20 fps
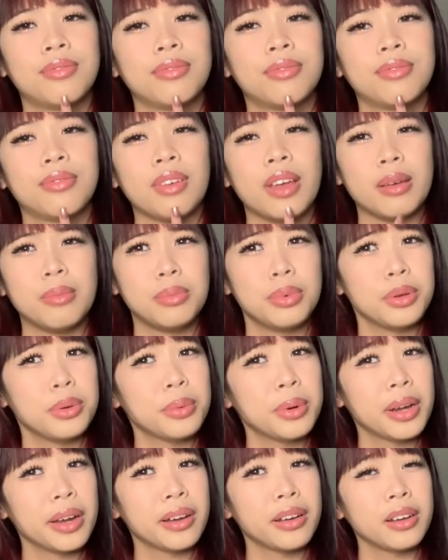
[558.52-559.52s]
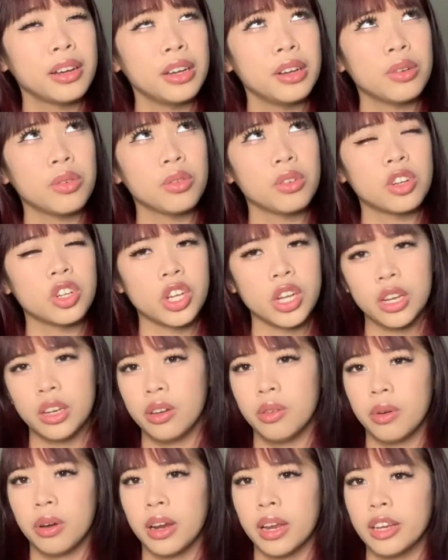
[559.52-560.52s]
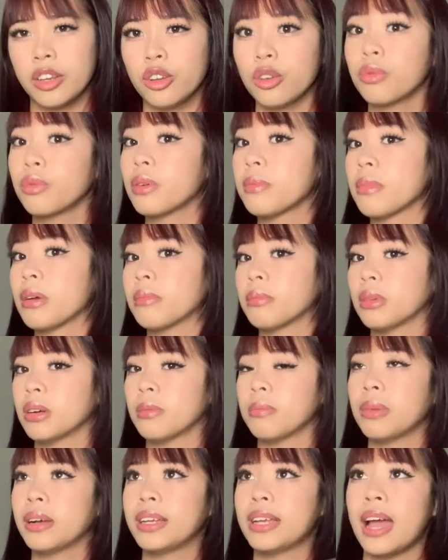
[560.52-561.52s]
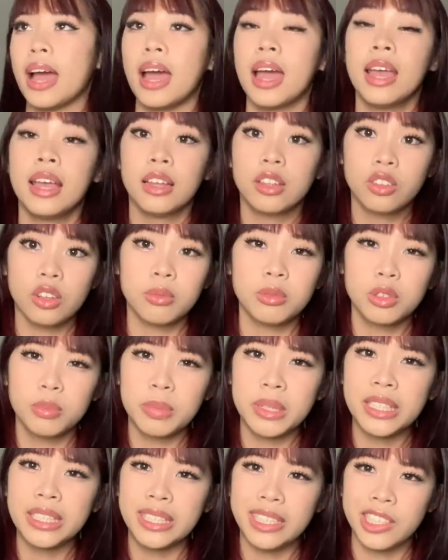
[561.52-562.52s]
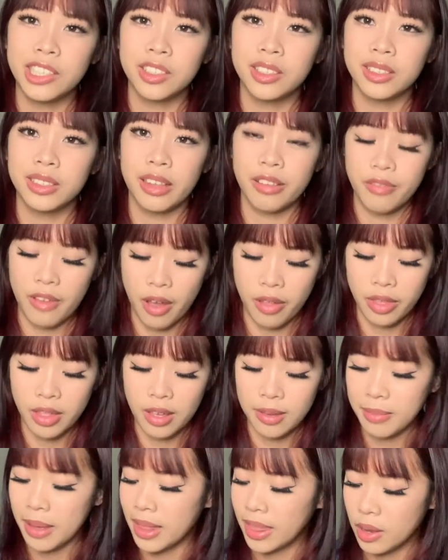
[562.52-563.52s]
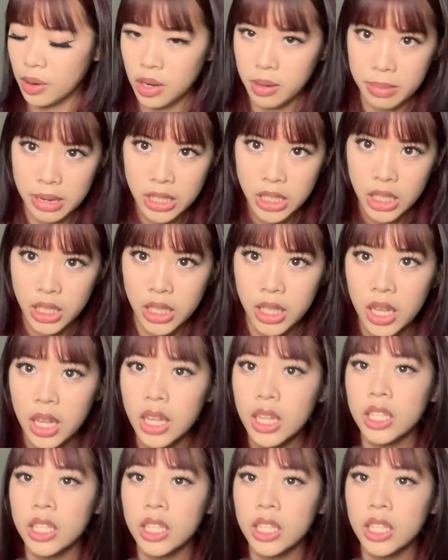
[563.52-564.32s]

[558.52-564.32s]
February or January, I don't remember, but yeah, it's almost been a year since I found them, and they were amazing.